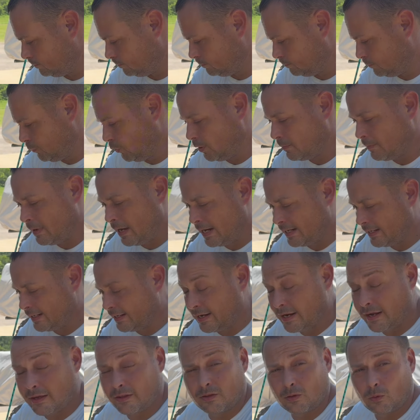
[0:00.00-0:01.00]
put back
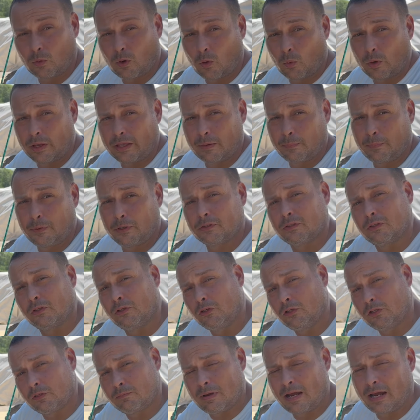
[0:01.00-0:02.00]
together where we can put the
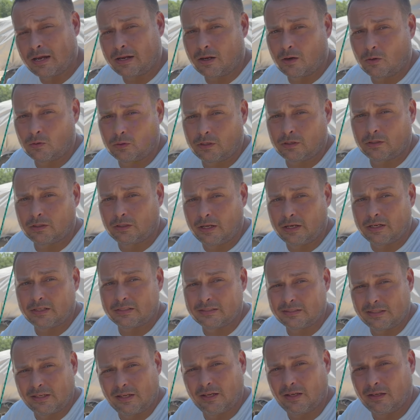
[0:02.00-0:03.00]
hood back on it, let it
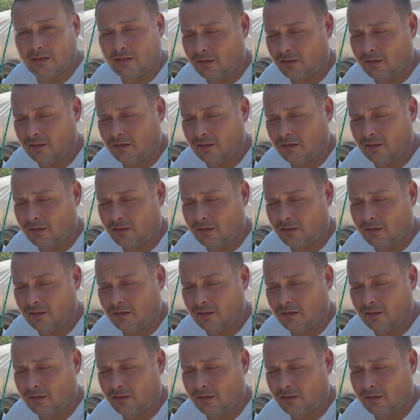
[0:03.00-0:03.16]
sit.